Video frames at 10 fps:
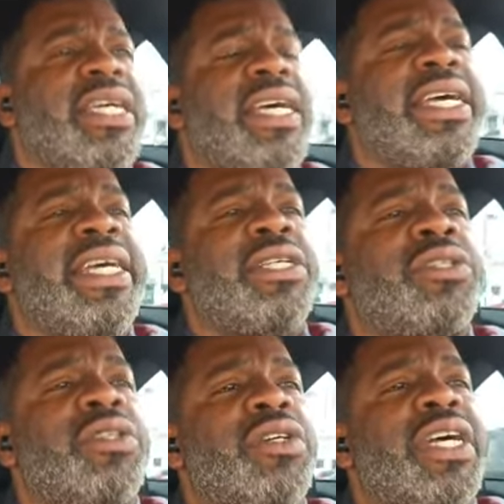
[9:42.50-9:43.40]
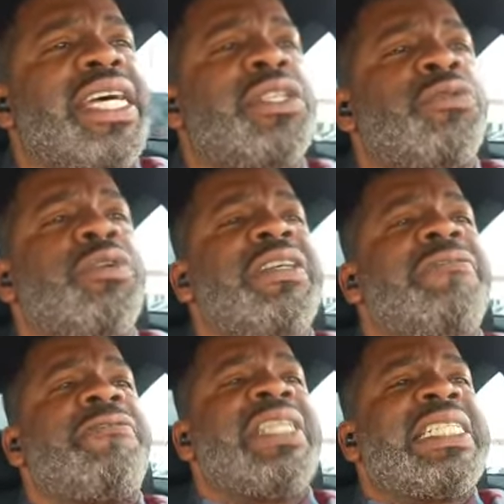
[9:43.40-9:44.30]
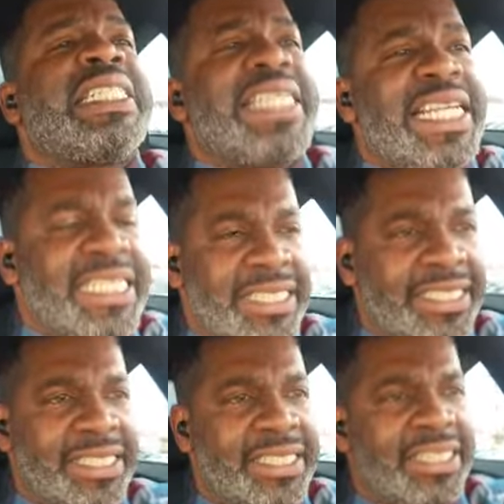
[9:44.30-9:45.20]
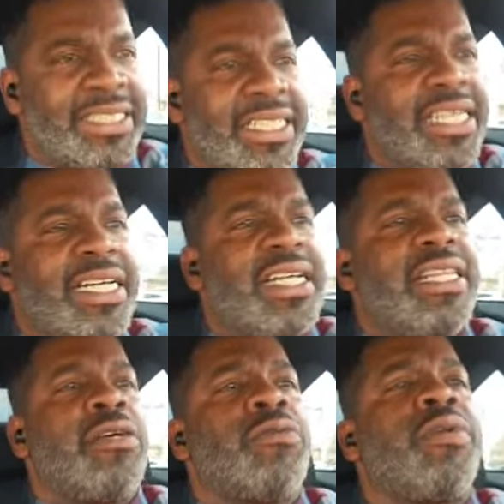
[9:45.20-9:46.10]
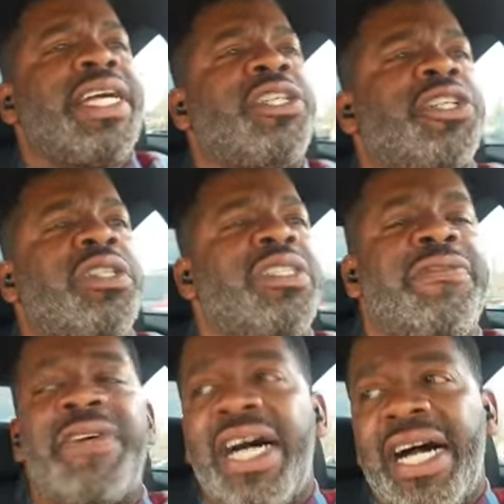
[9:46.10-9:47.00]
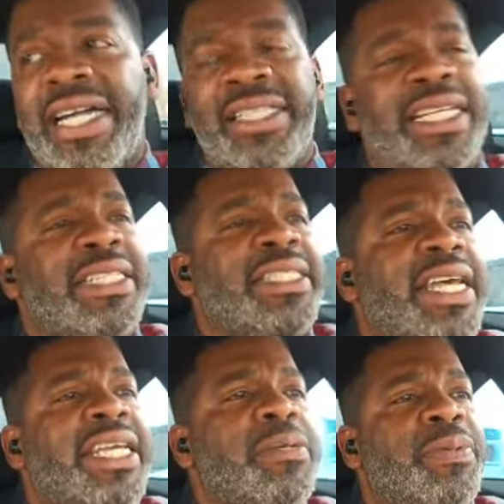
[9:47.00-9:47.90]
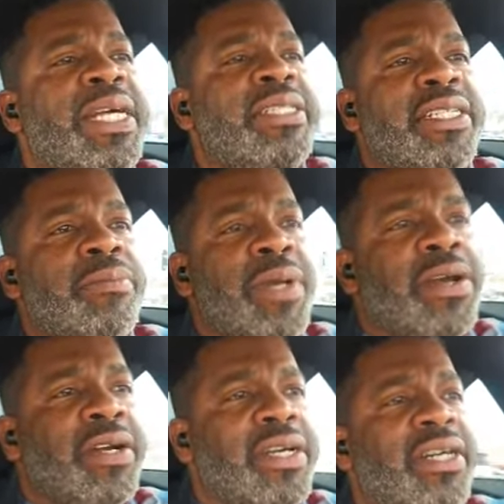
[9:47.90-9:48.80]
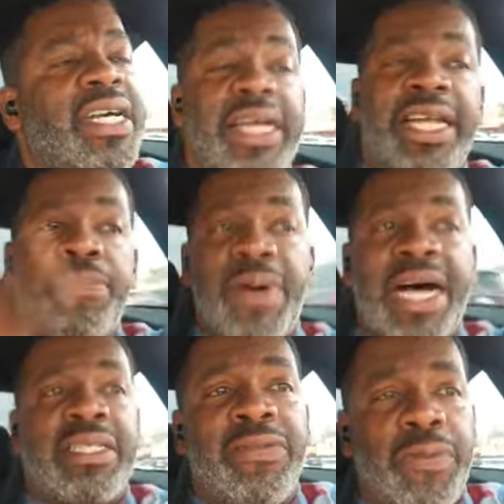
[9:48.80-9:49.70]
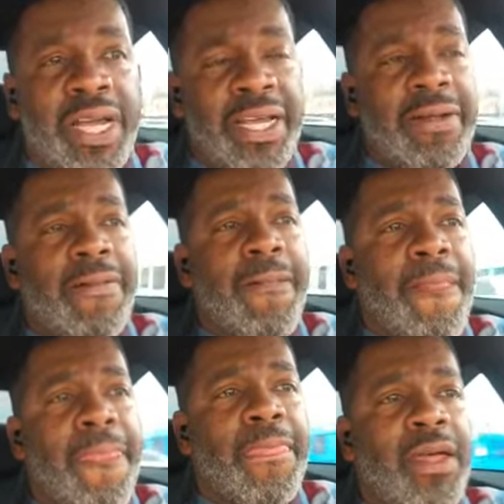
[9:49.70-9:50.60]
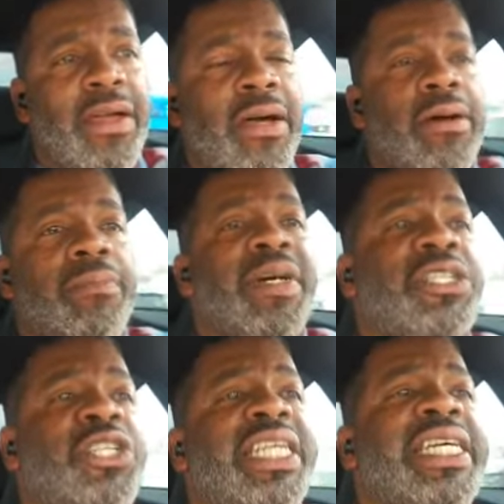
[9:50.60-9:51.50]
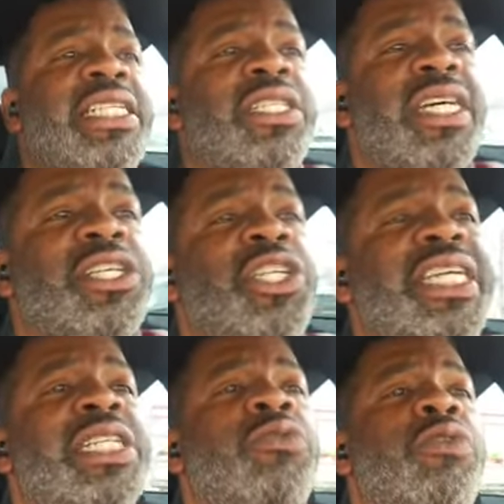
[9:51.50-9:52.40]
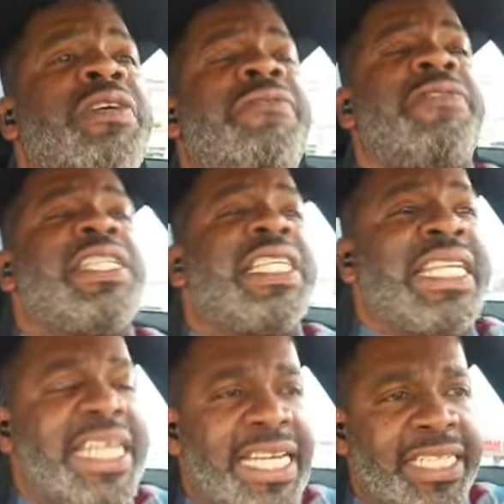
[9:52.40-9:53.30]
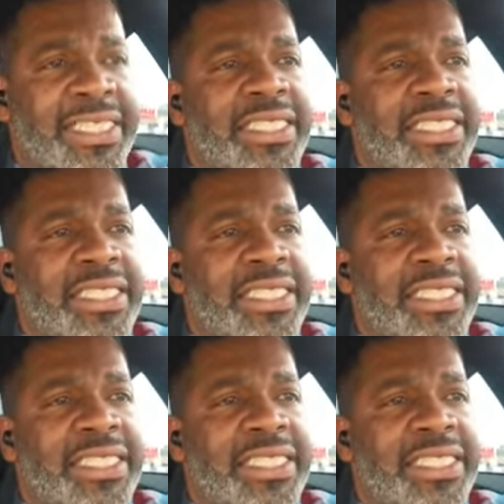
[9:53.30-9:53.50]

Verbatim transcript: is is revisiting the racial divide that is taking place in America in a positive way, but she is she is revisiting it.